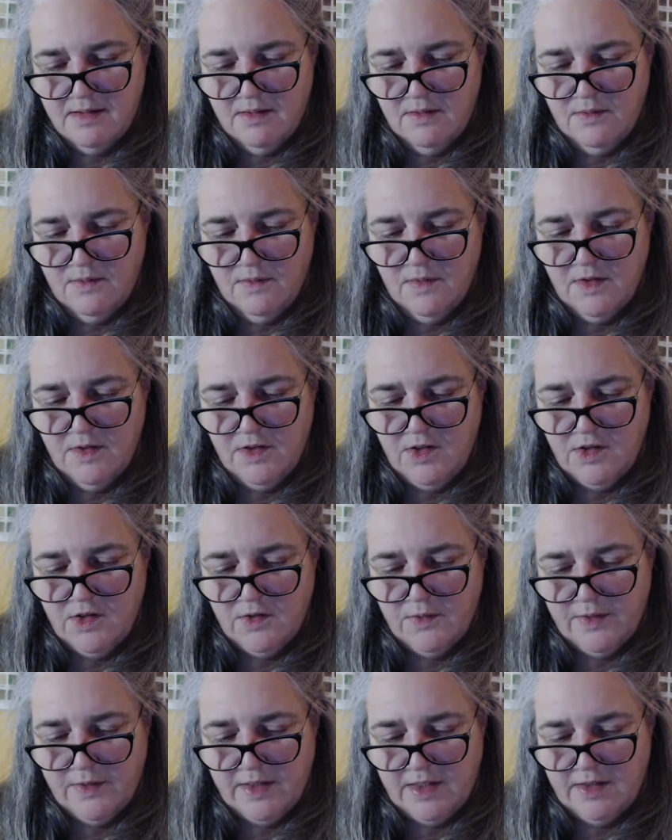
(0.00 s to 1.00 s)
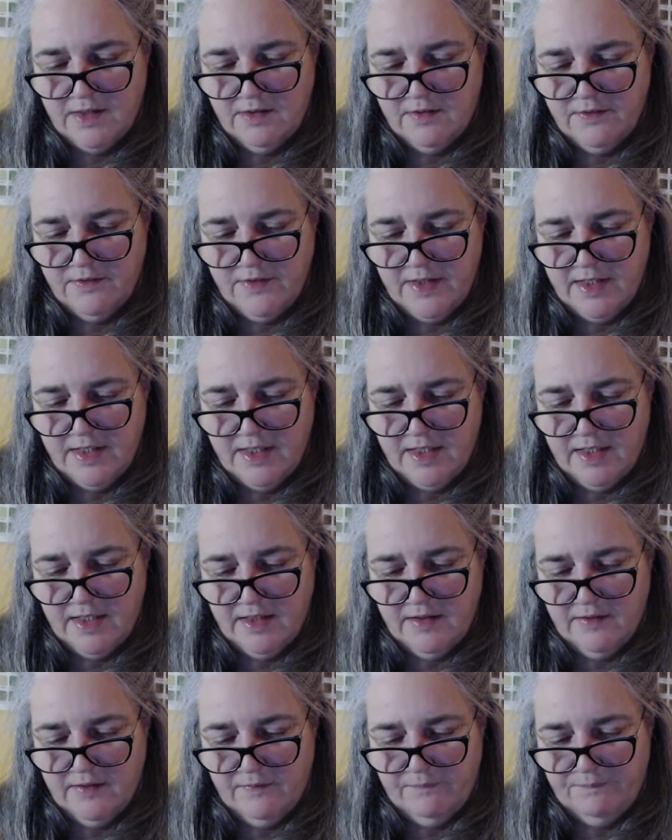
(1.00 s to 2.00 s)
we'll do it right
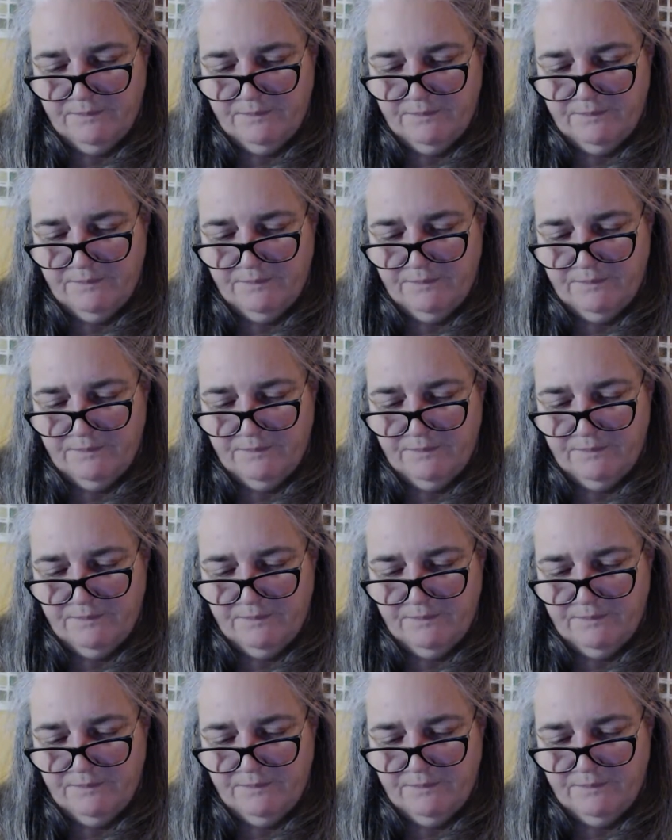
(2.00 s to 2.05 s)
now.